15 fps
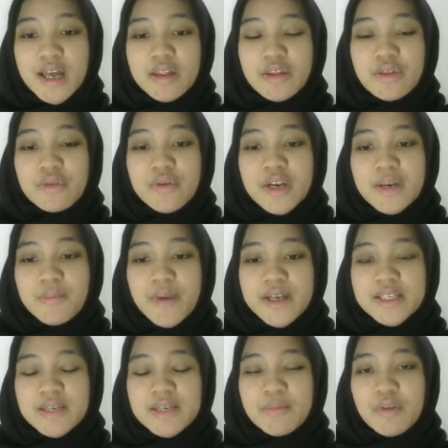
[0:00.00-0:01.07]
on the three
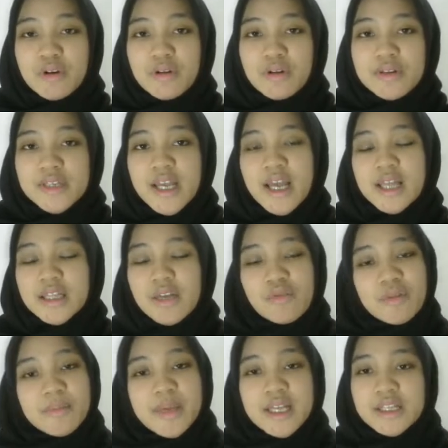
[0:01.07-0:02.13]
pricing models that
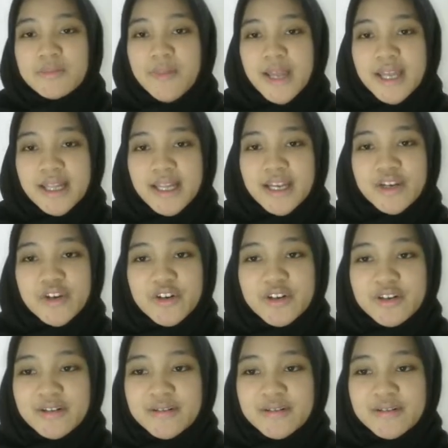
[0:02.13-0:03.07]
will be explained later.